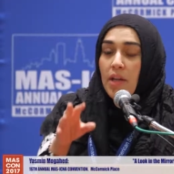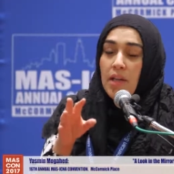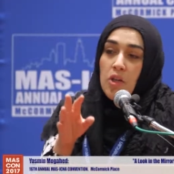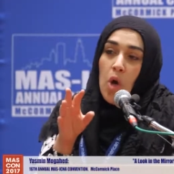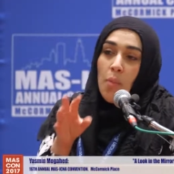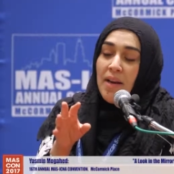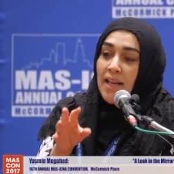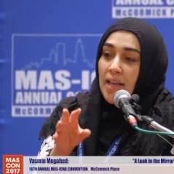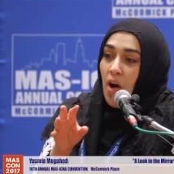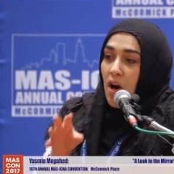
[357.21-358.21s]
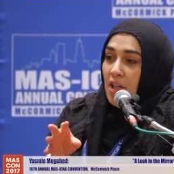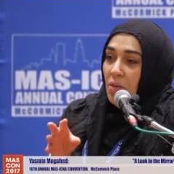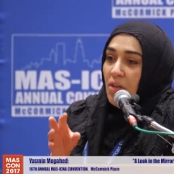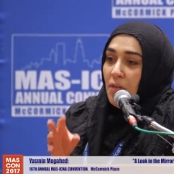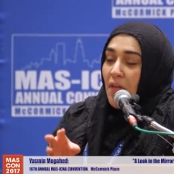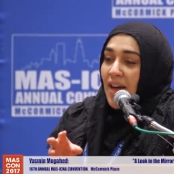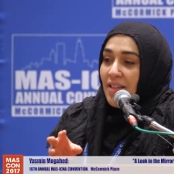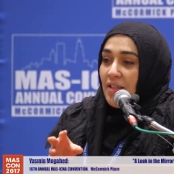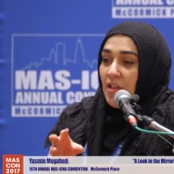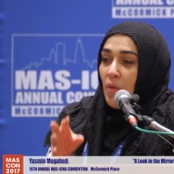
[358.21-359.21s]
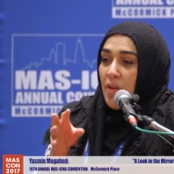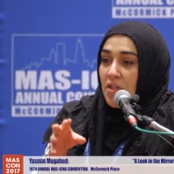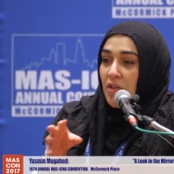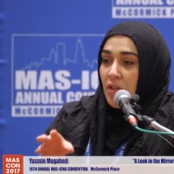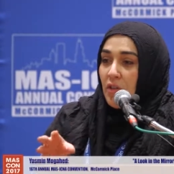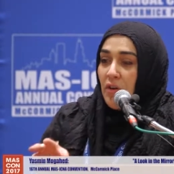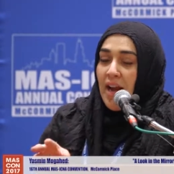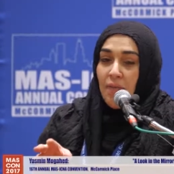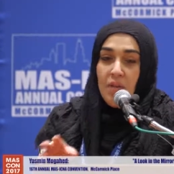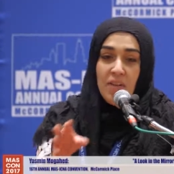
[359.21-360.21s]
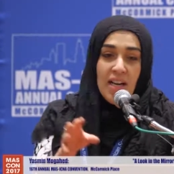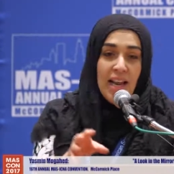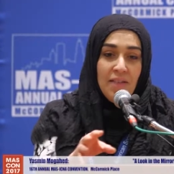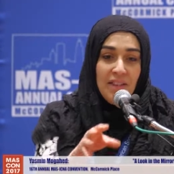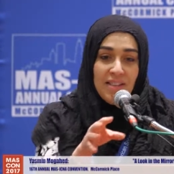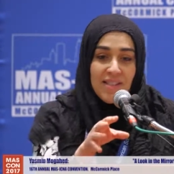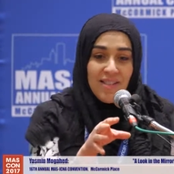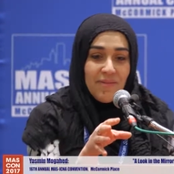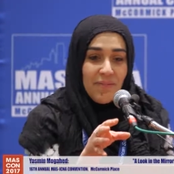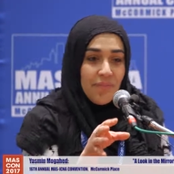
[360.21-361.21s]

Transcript: Nobody can argue with the fact that they're going to their grave, even an atheist.